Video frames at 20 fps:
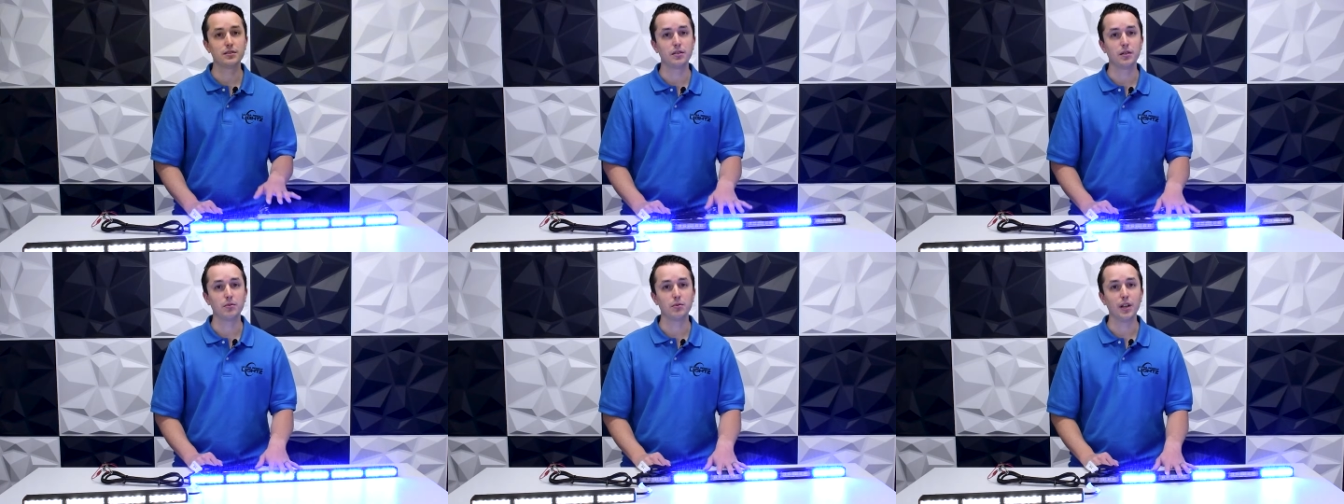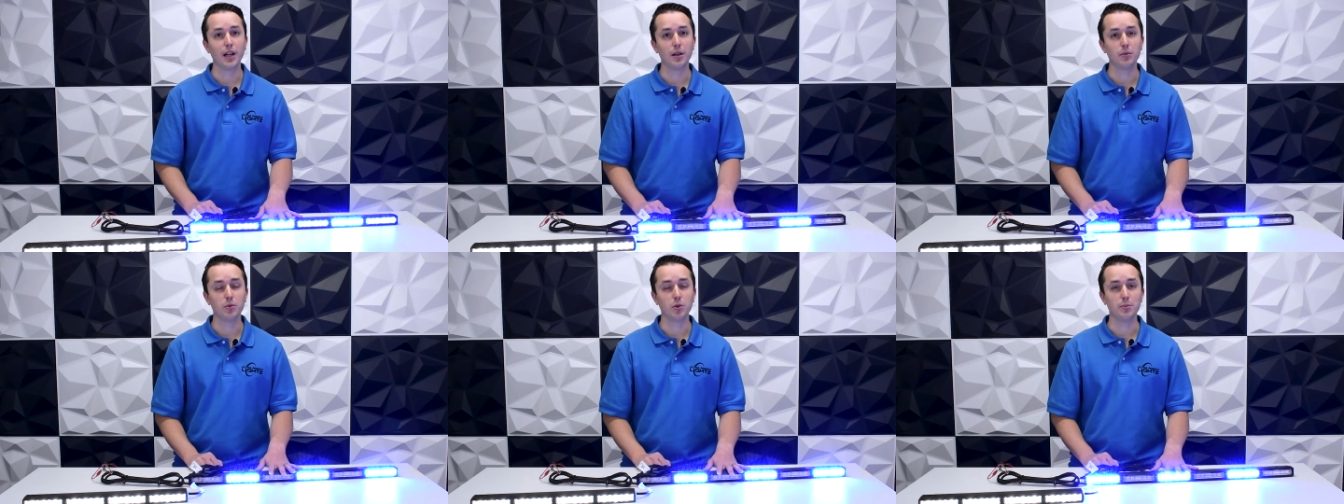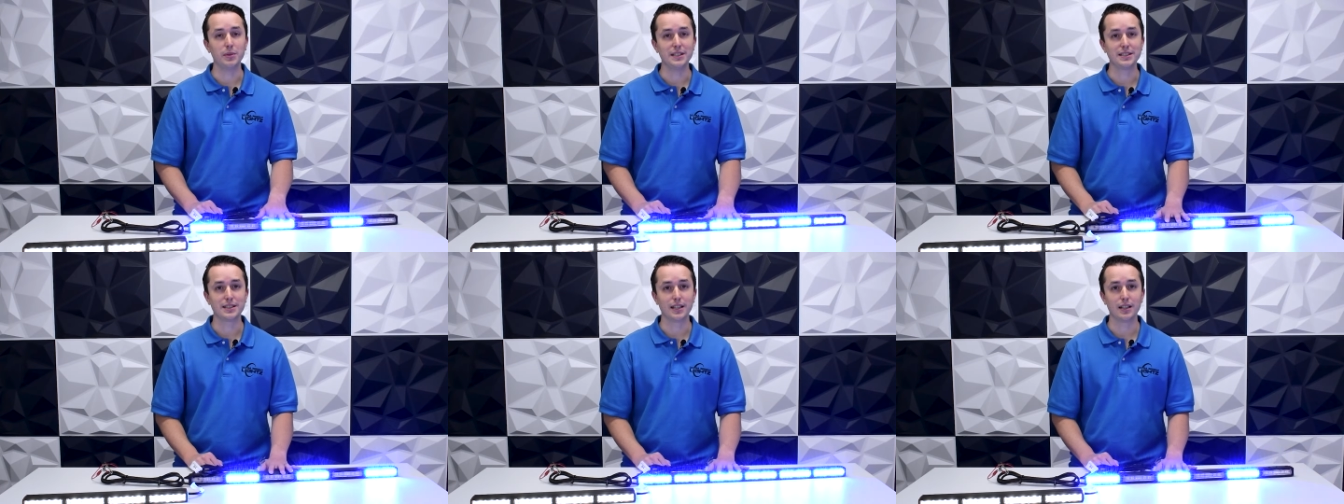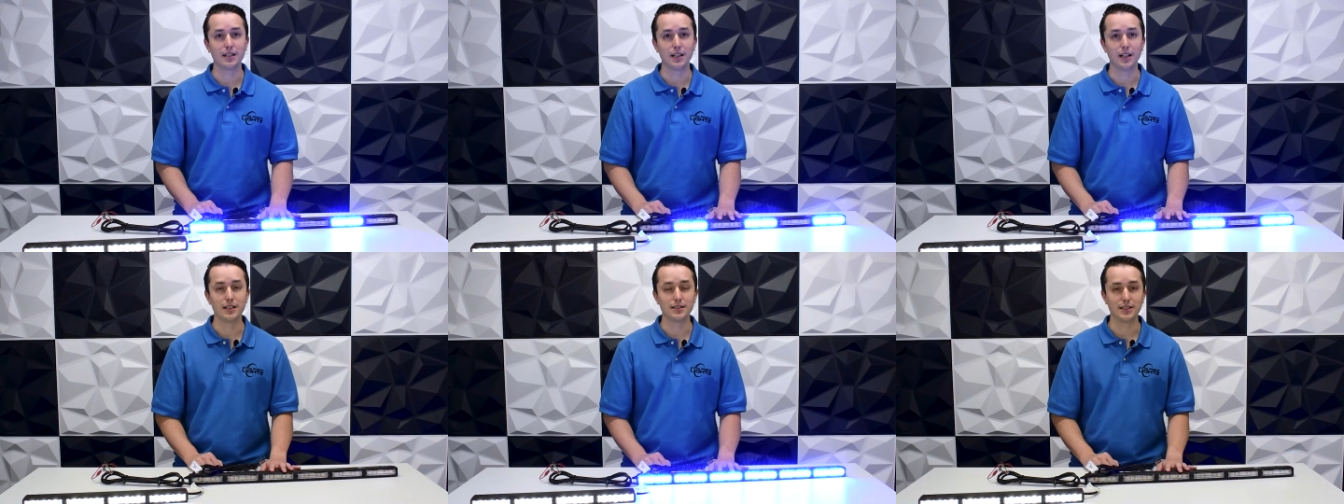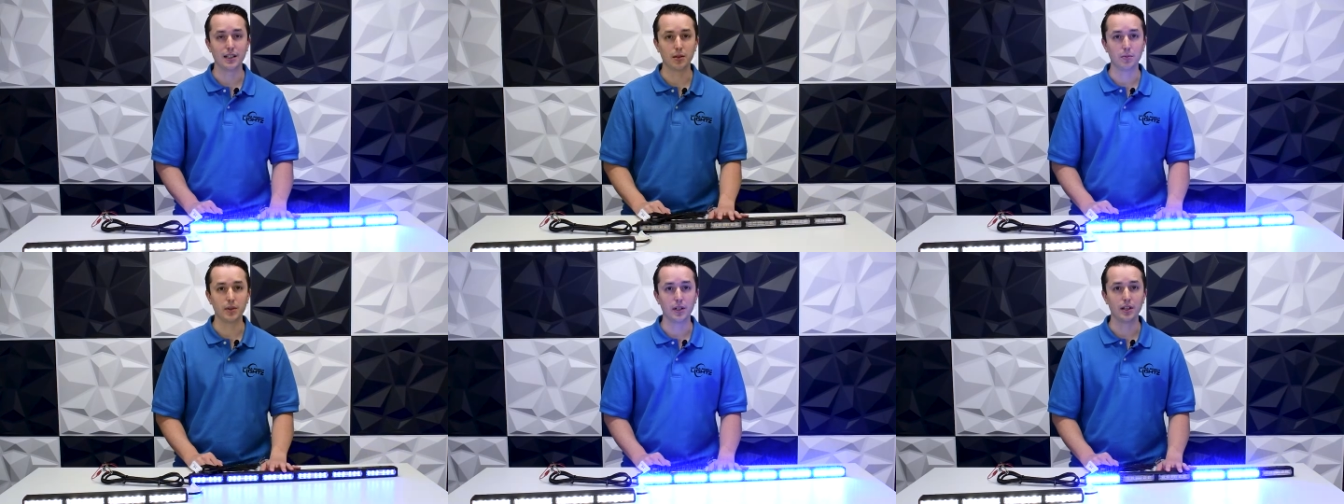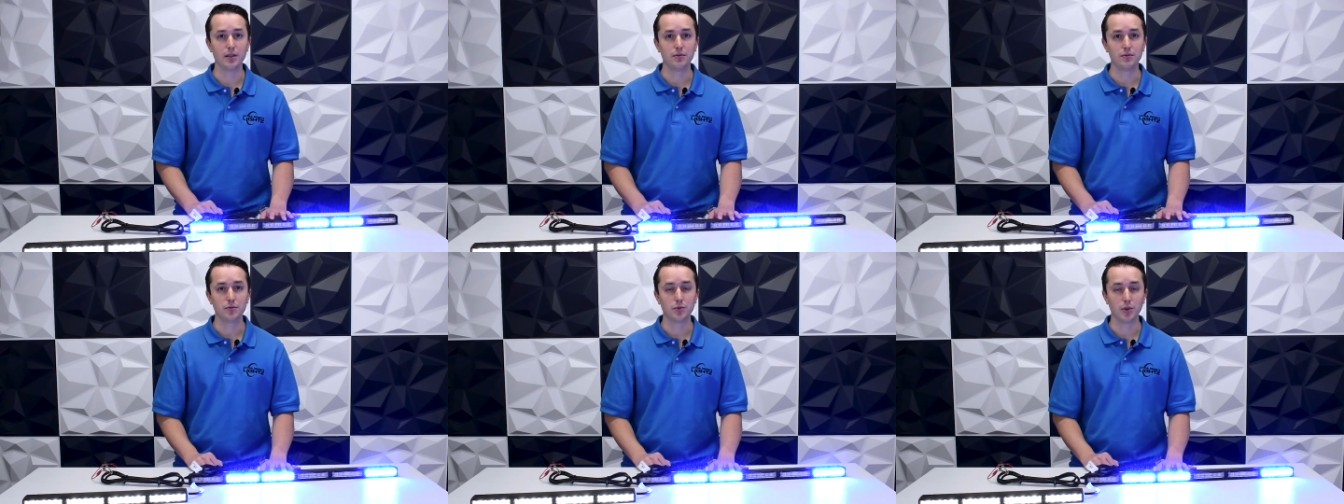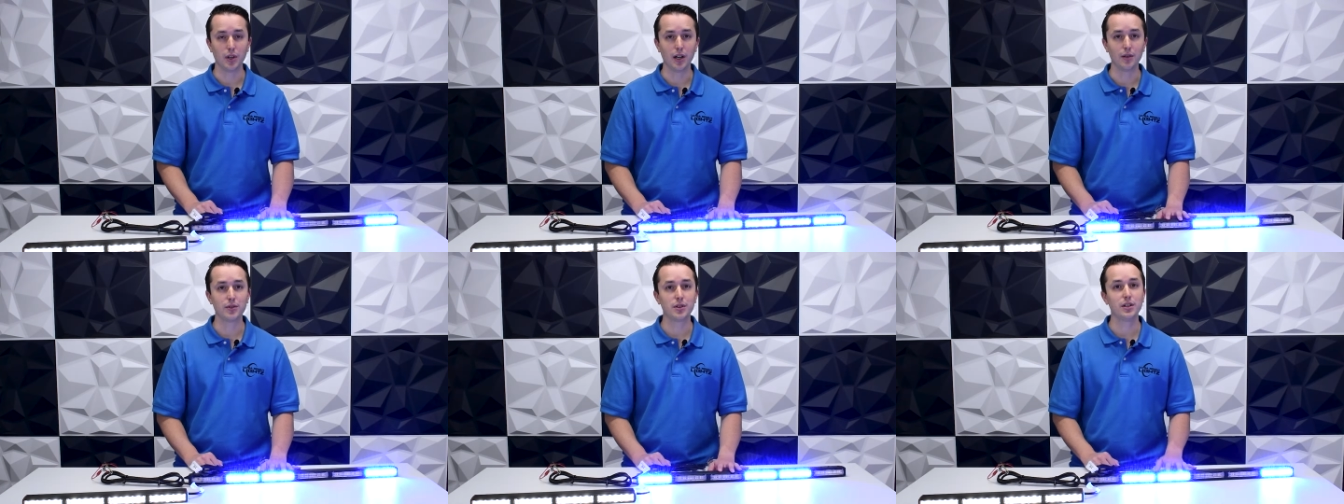The light will be set as that way
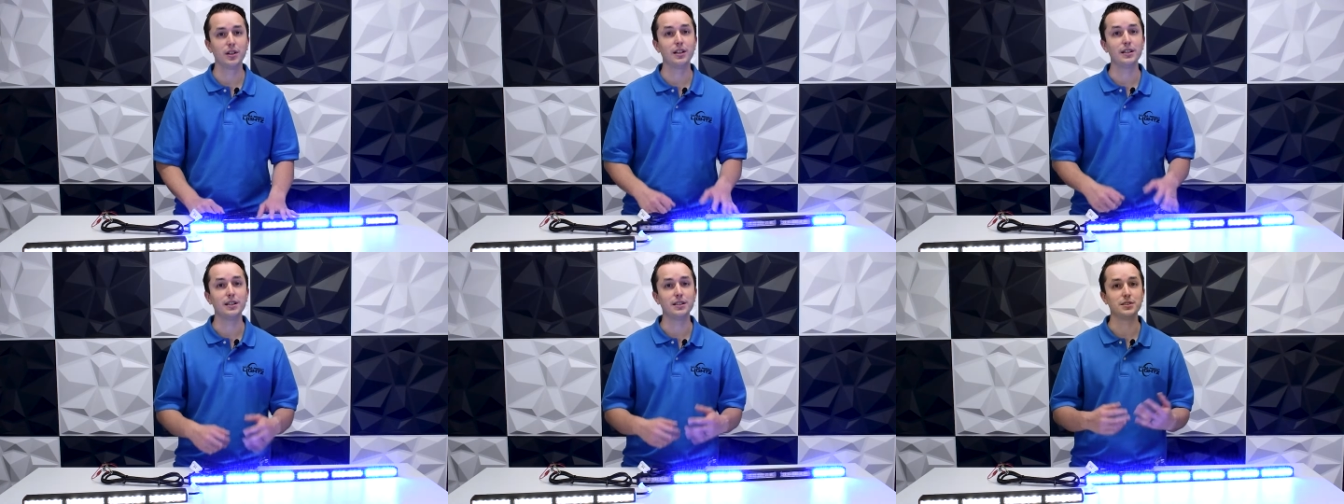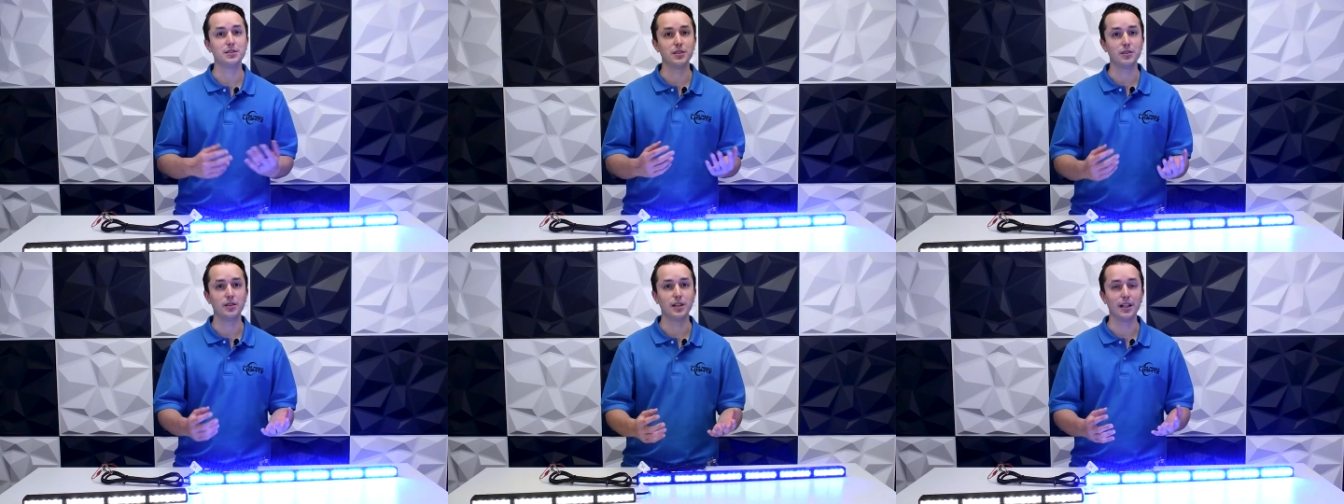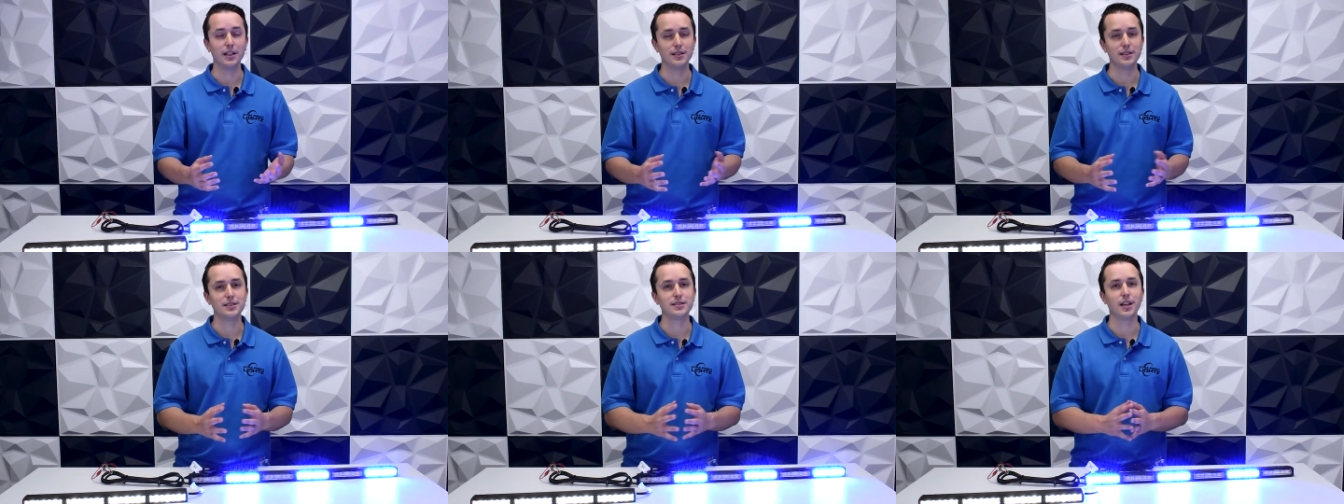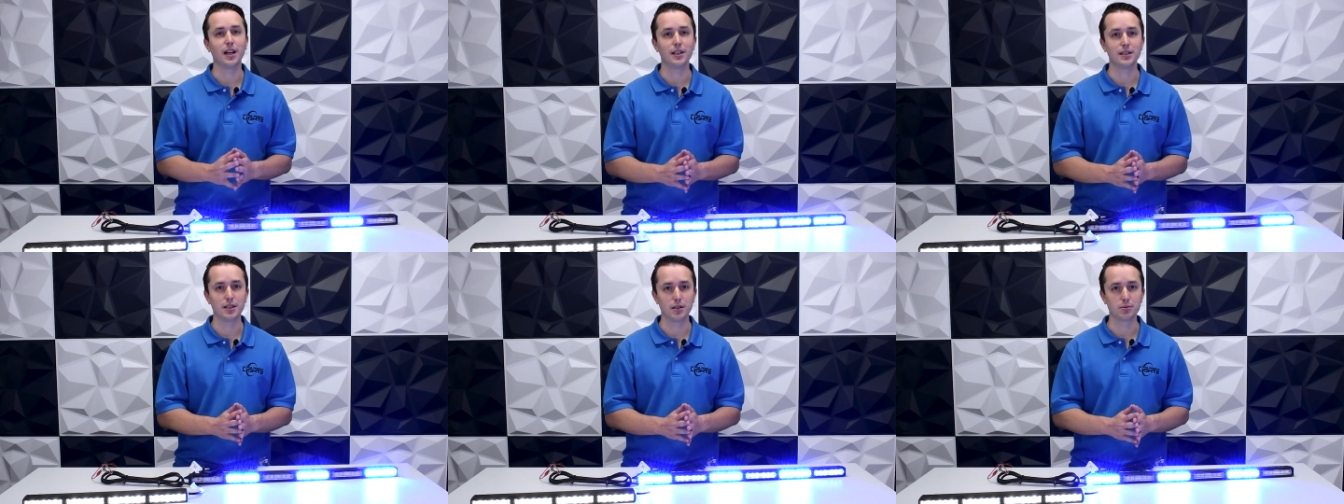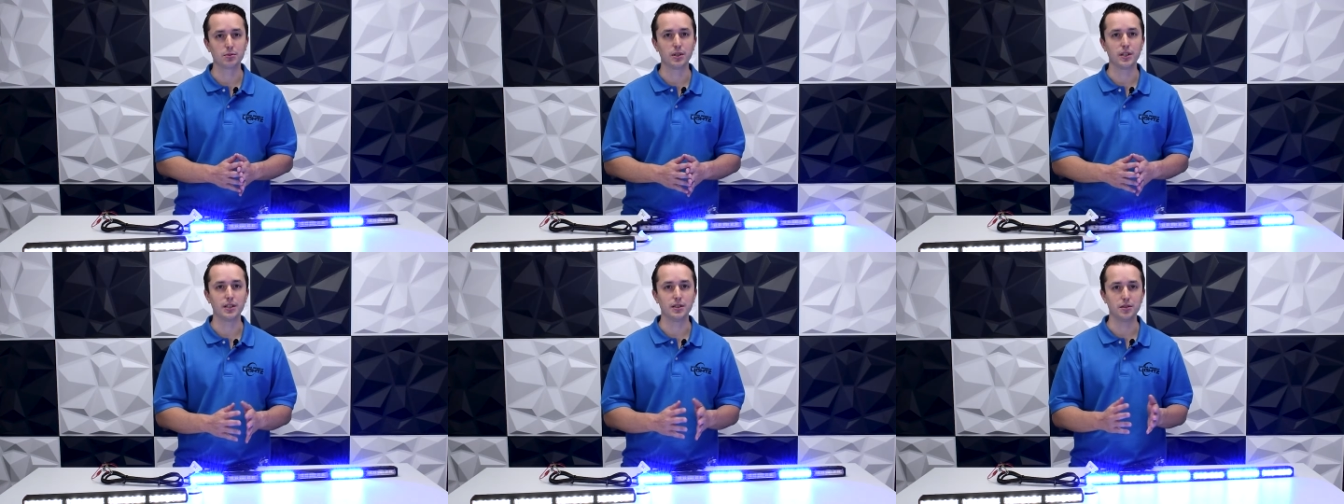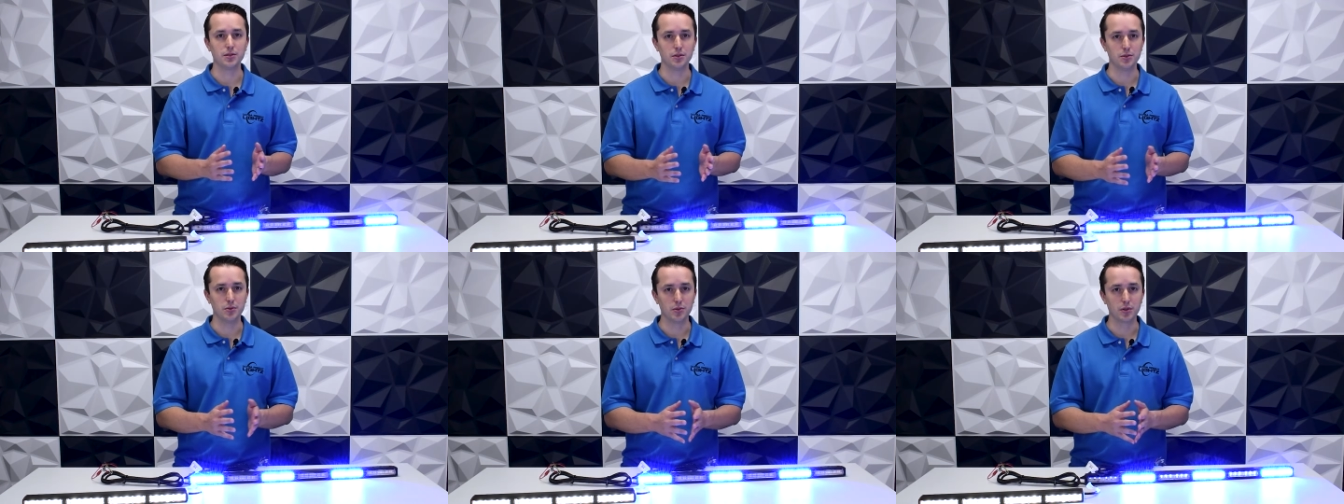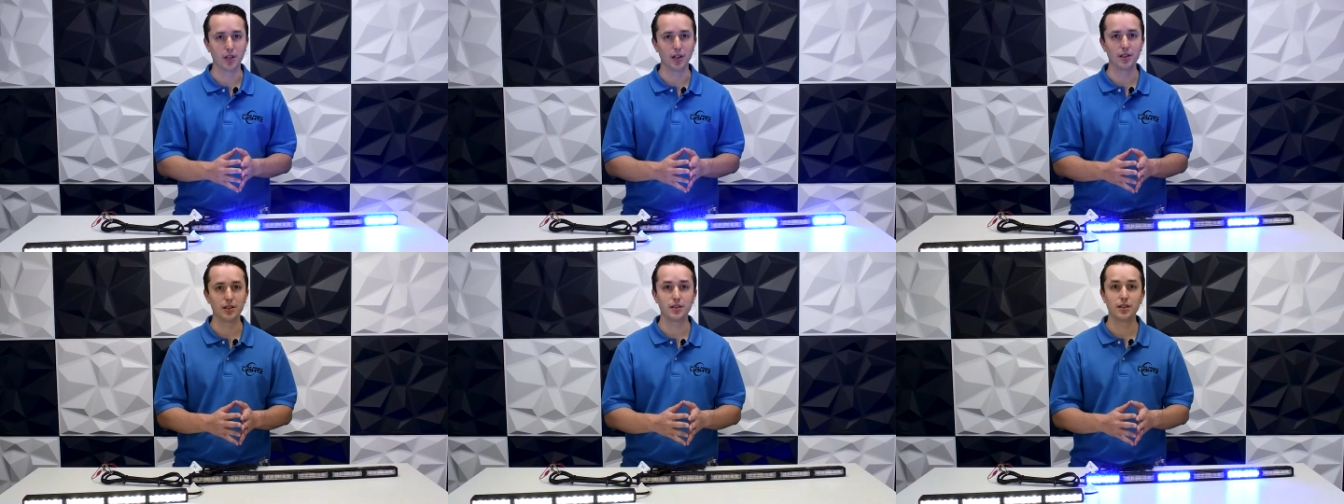forever unless you again decide to upgrade it to
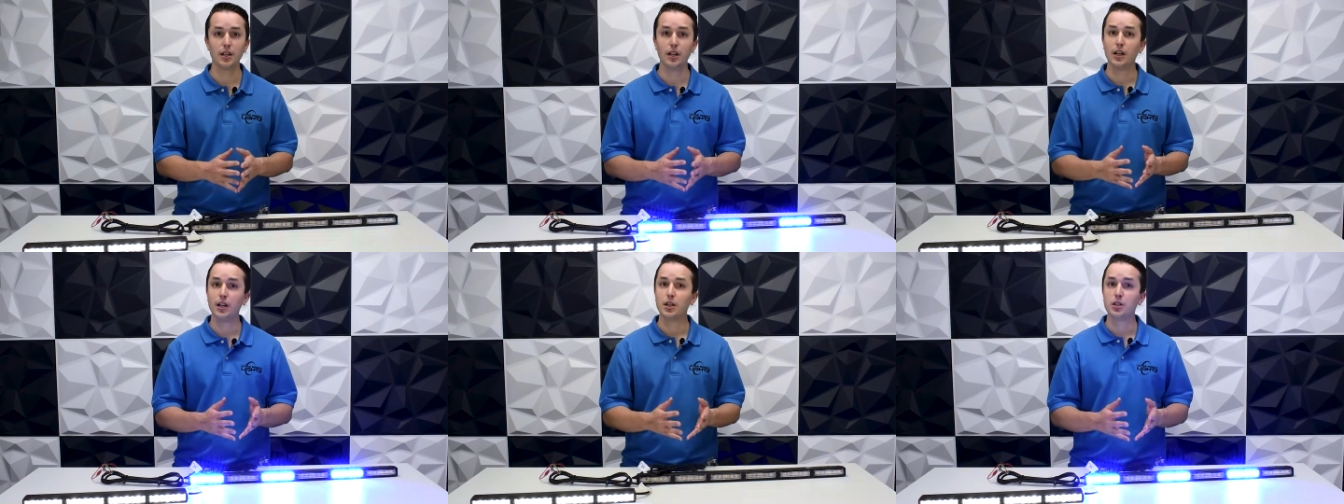dual color,